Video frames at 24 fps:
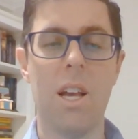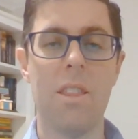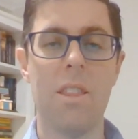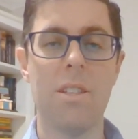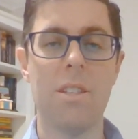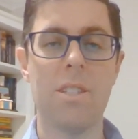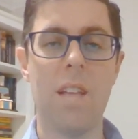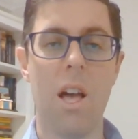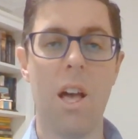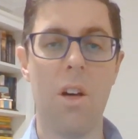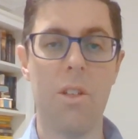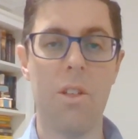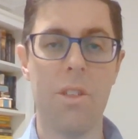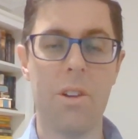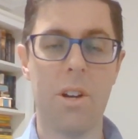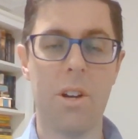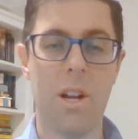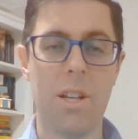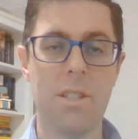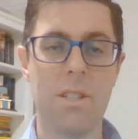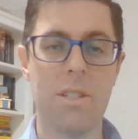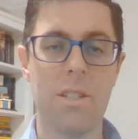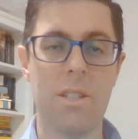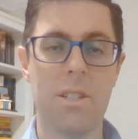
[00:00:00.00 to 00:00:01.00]
This health
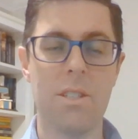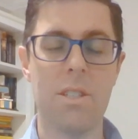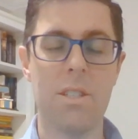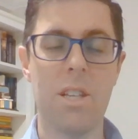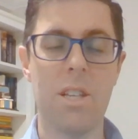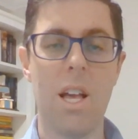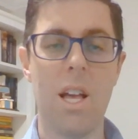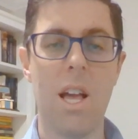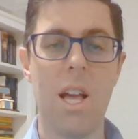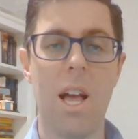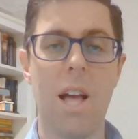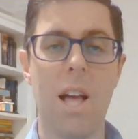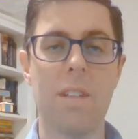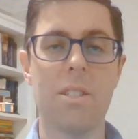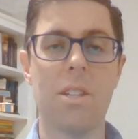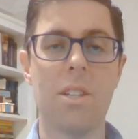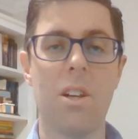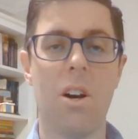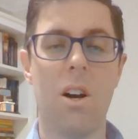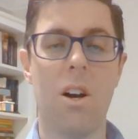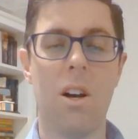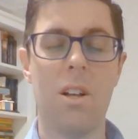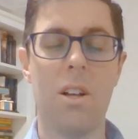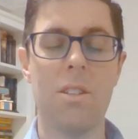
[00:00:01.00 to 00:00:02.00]
crisis has
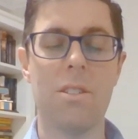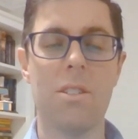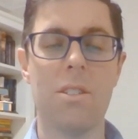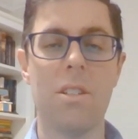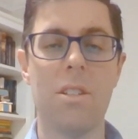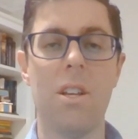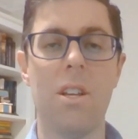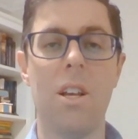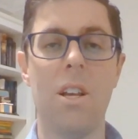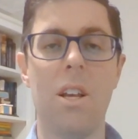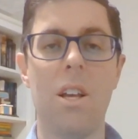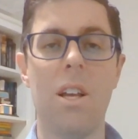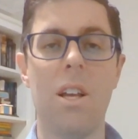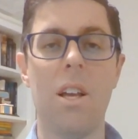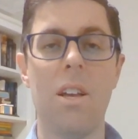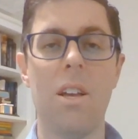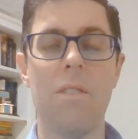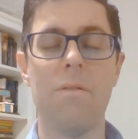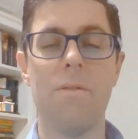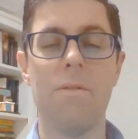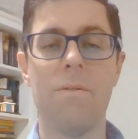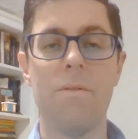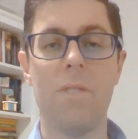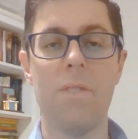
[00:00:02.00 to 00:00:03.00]
caused
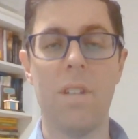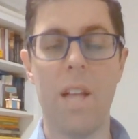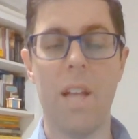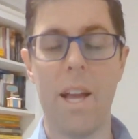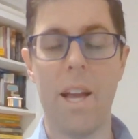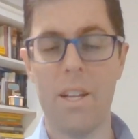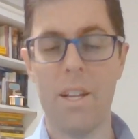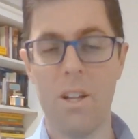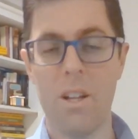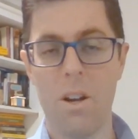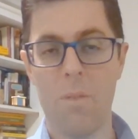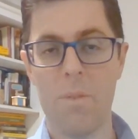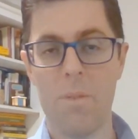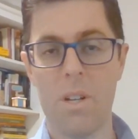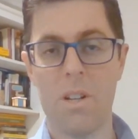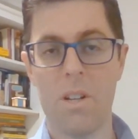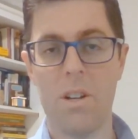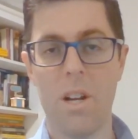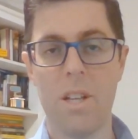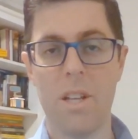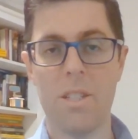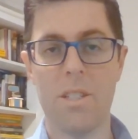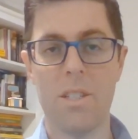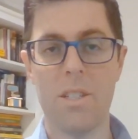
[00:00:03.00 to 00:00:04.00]
an economic
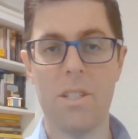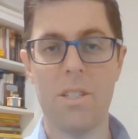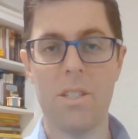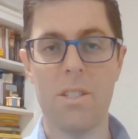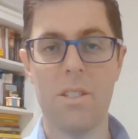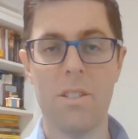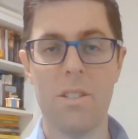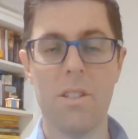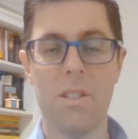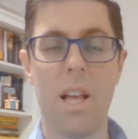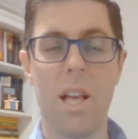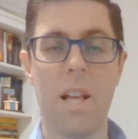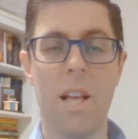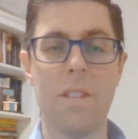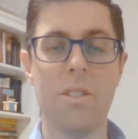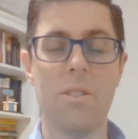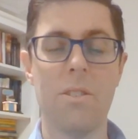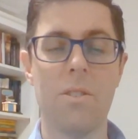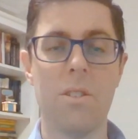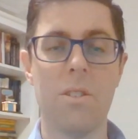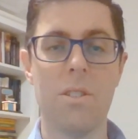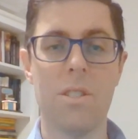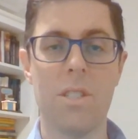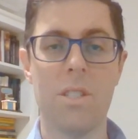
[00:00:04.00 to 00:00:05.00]
crisis, as
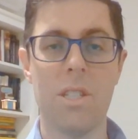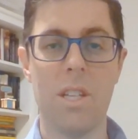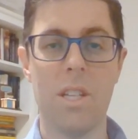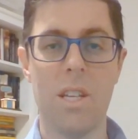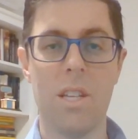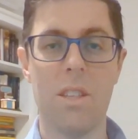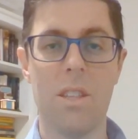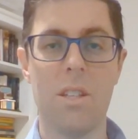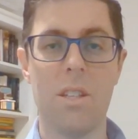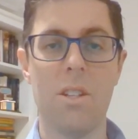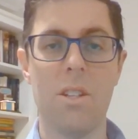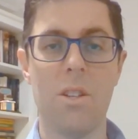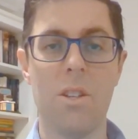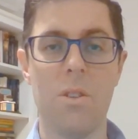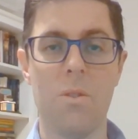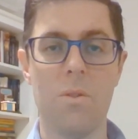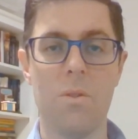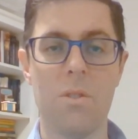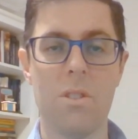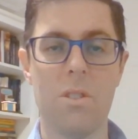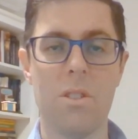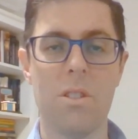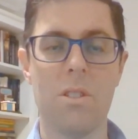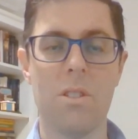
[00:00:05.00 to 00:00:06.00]
you can see in the
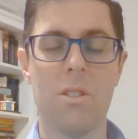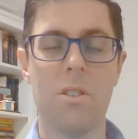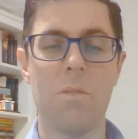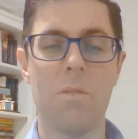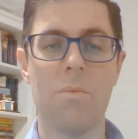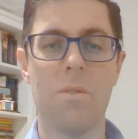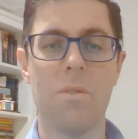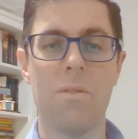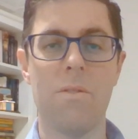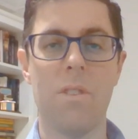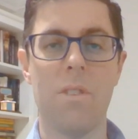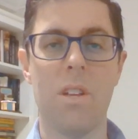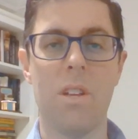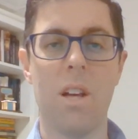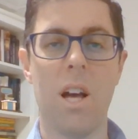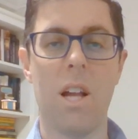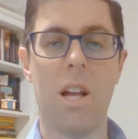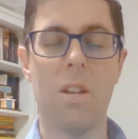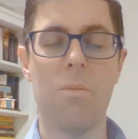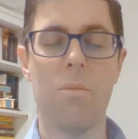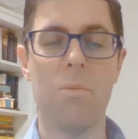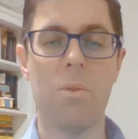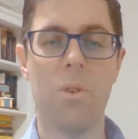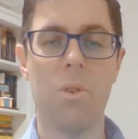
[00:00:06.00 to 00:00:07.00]
news in terms of the
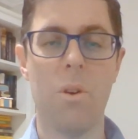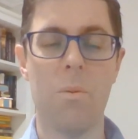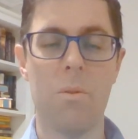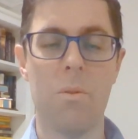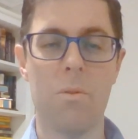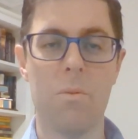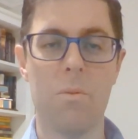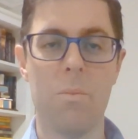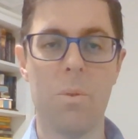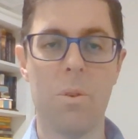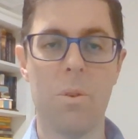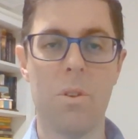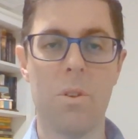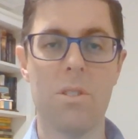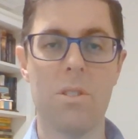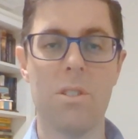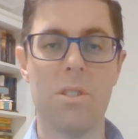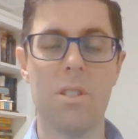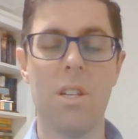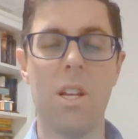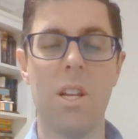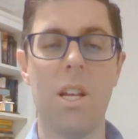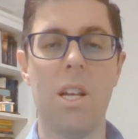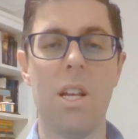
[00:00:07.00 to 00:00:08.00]
unemployment
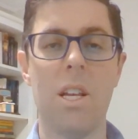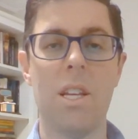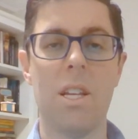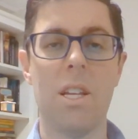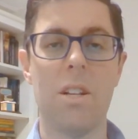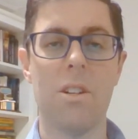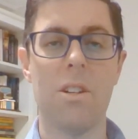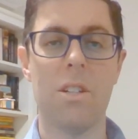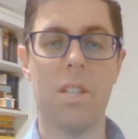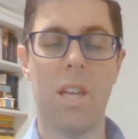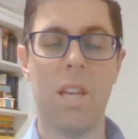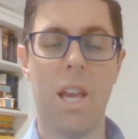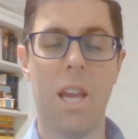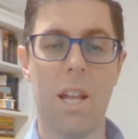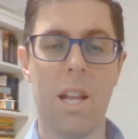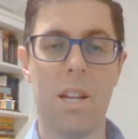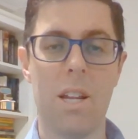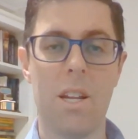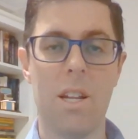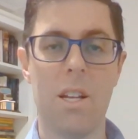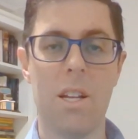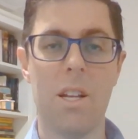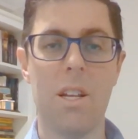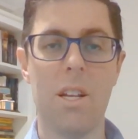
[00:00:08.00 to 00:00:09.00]
reports here in
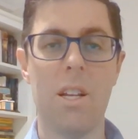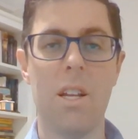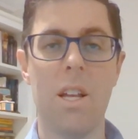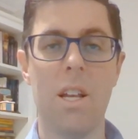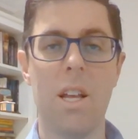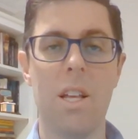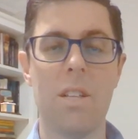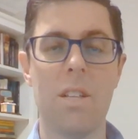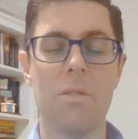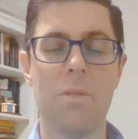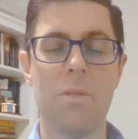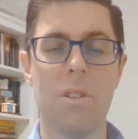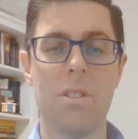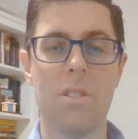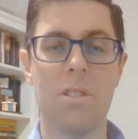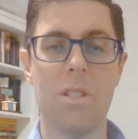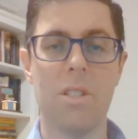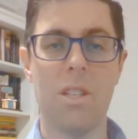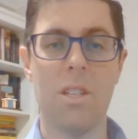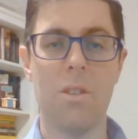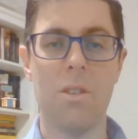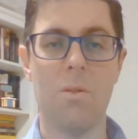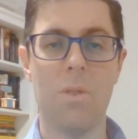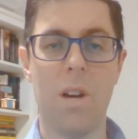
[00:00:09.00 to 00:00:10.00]
Canada, as well as
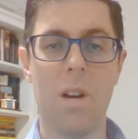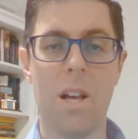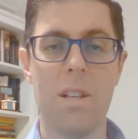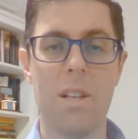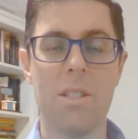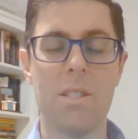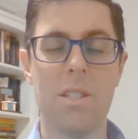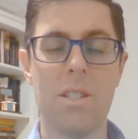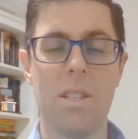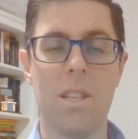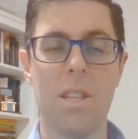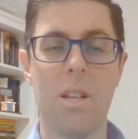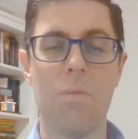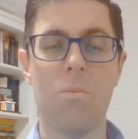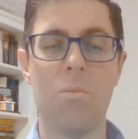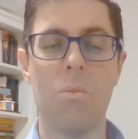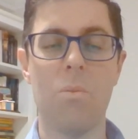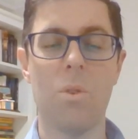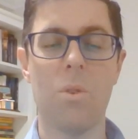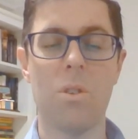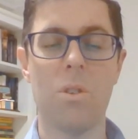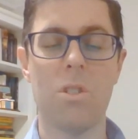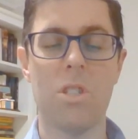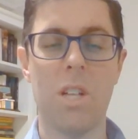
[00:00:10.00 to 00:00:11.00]
the US, and then
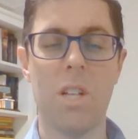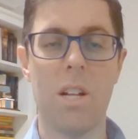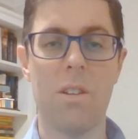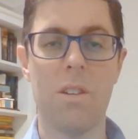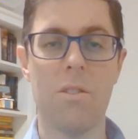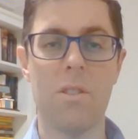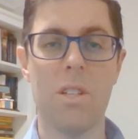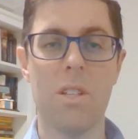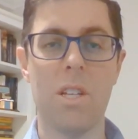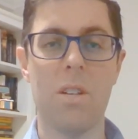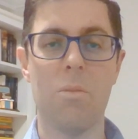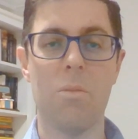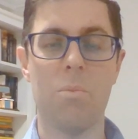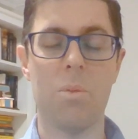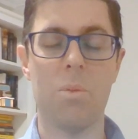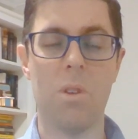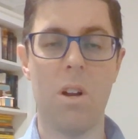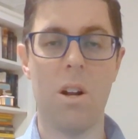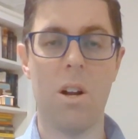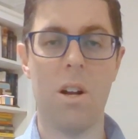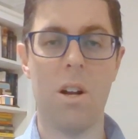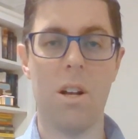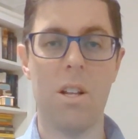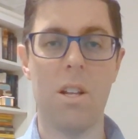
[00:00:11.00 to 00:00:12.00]
more generally
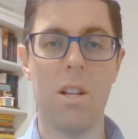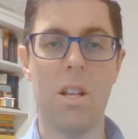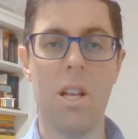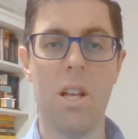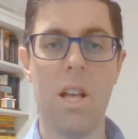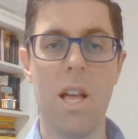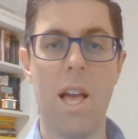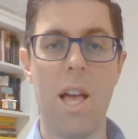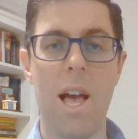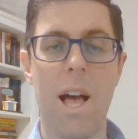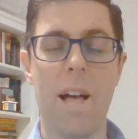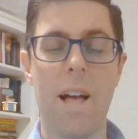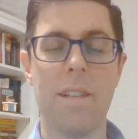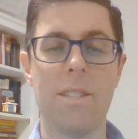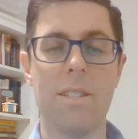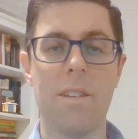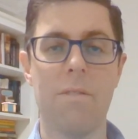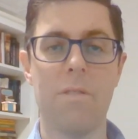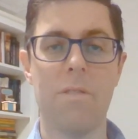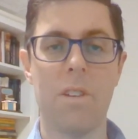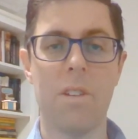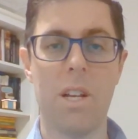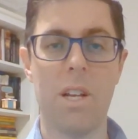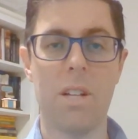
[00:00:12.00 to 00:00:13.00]
abroad, as
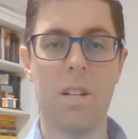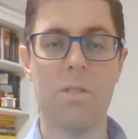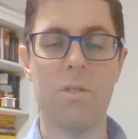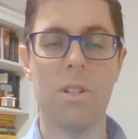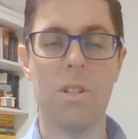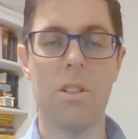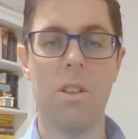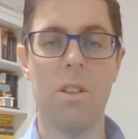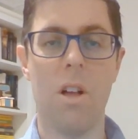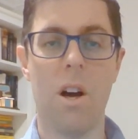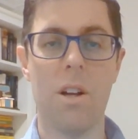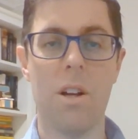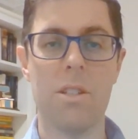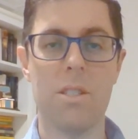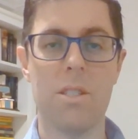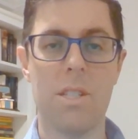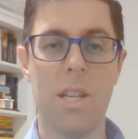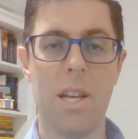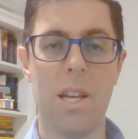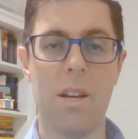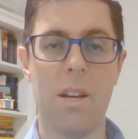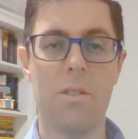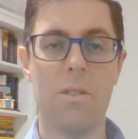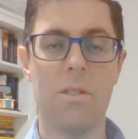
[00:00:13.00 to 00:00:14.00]
every country locks
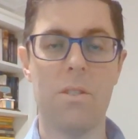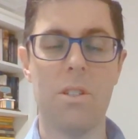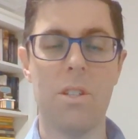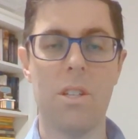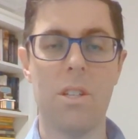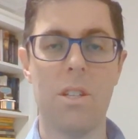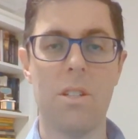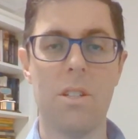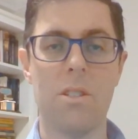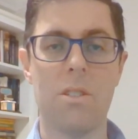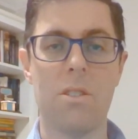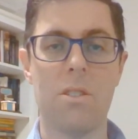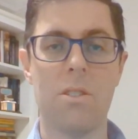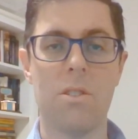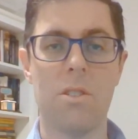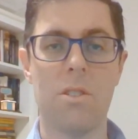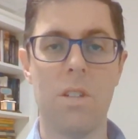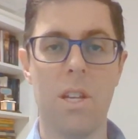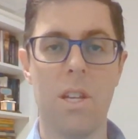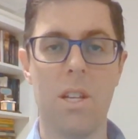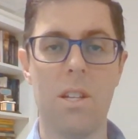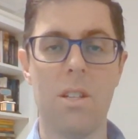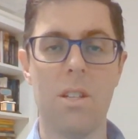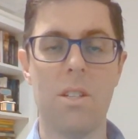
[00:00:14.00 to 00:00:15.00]
down
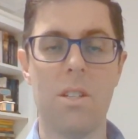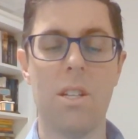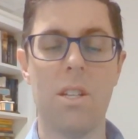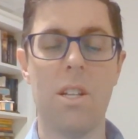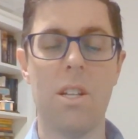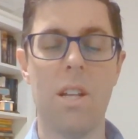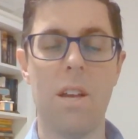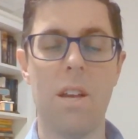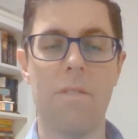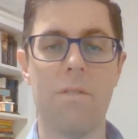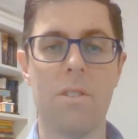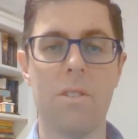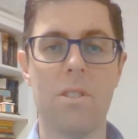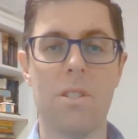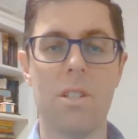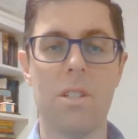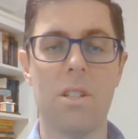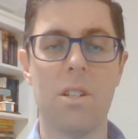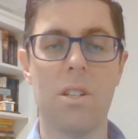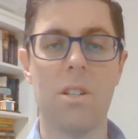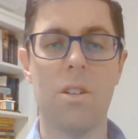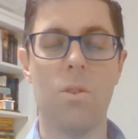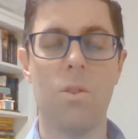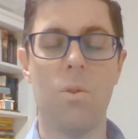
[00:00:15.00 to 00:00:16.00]
in an effort
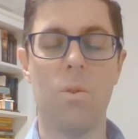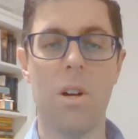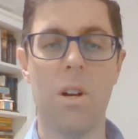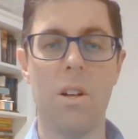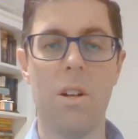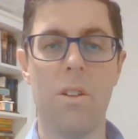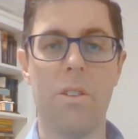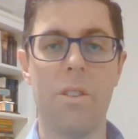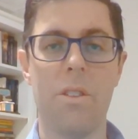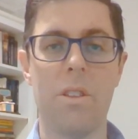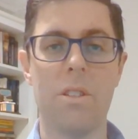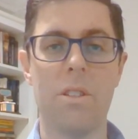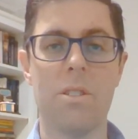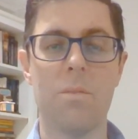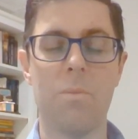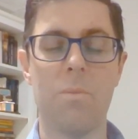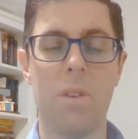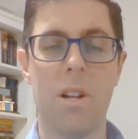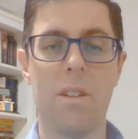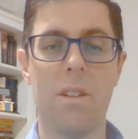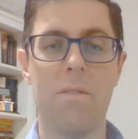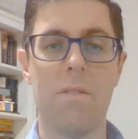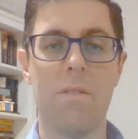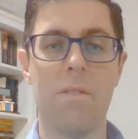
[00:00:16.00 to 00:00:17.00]
to quell the
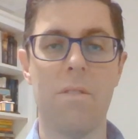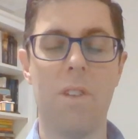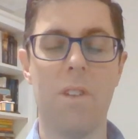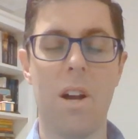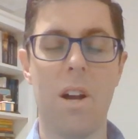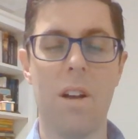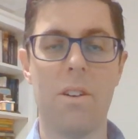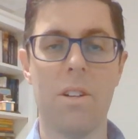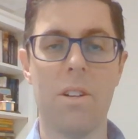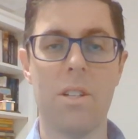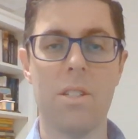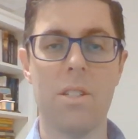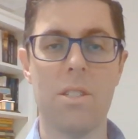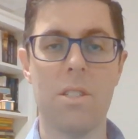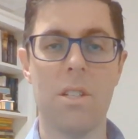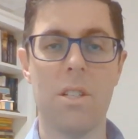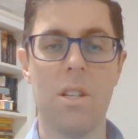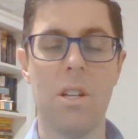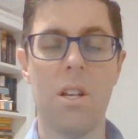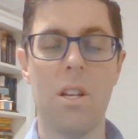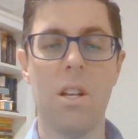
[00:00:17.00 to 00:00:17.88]
spread of the virus.